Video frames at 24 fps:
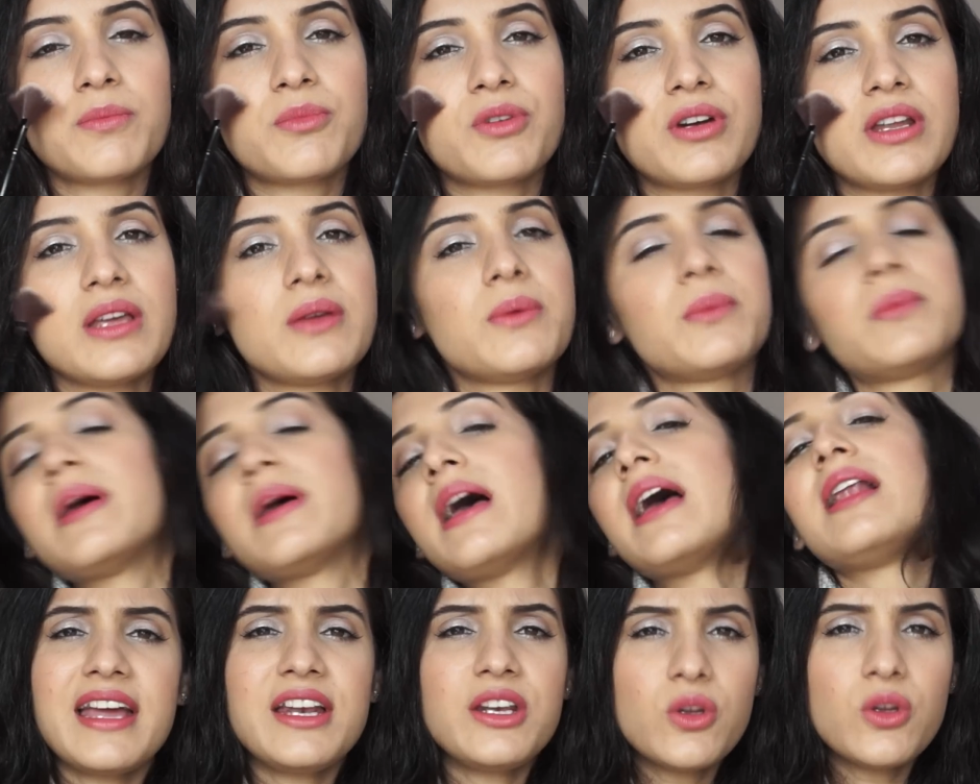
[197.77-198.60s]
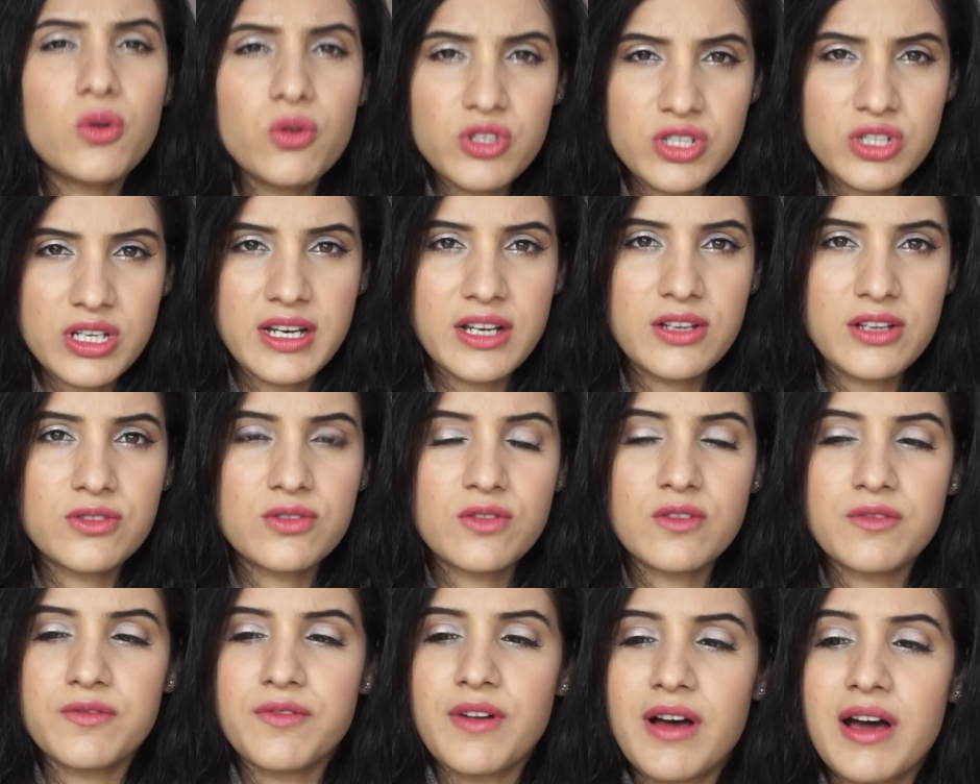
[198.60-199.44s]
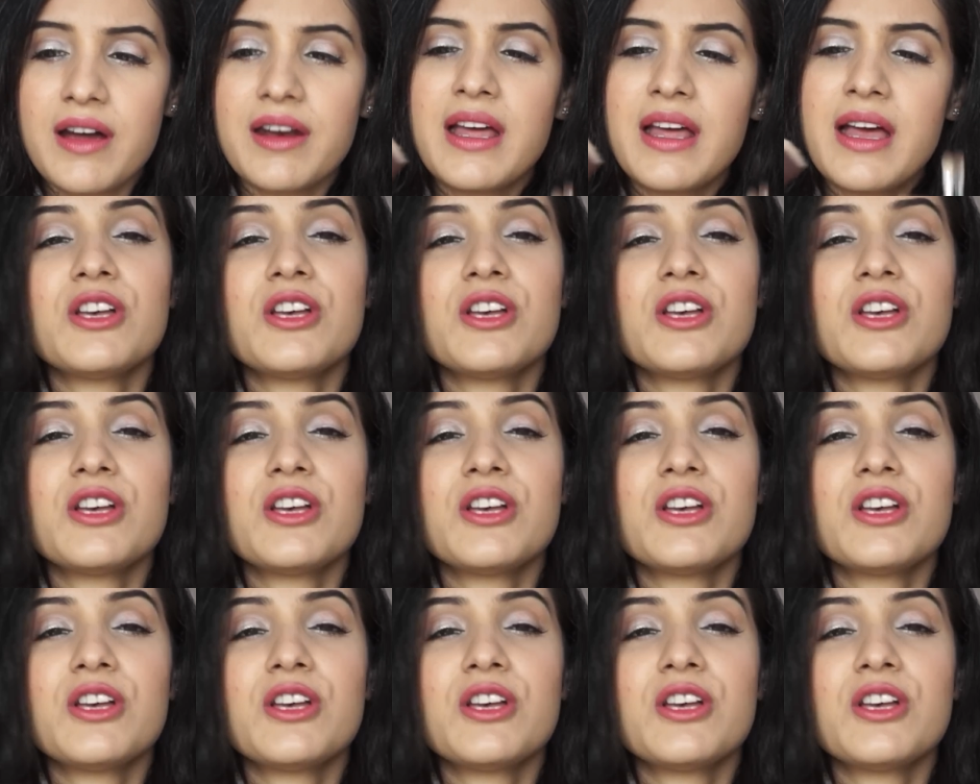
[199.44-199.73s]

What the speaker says: pretty well. No shedding so far.